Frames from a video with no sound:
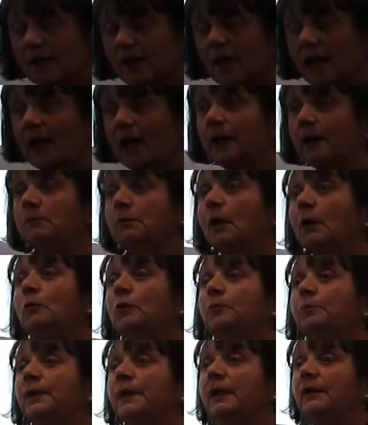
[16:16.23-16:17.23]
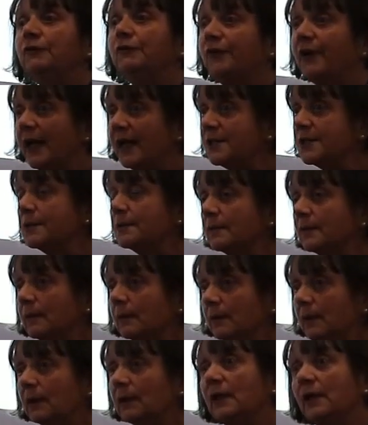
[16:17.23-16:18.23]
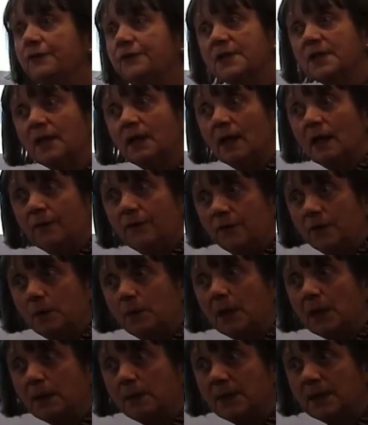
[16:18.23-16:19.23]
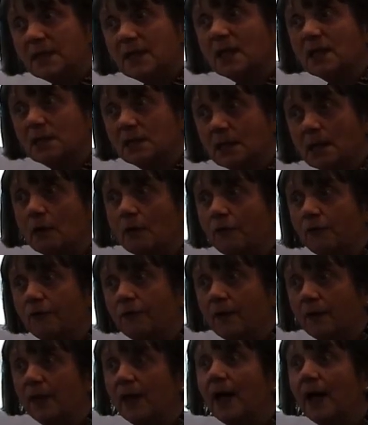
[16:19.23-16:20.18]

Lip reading: and mum would be fed and left to care for the babies herself. And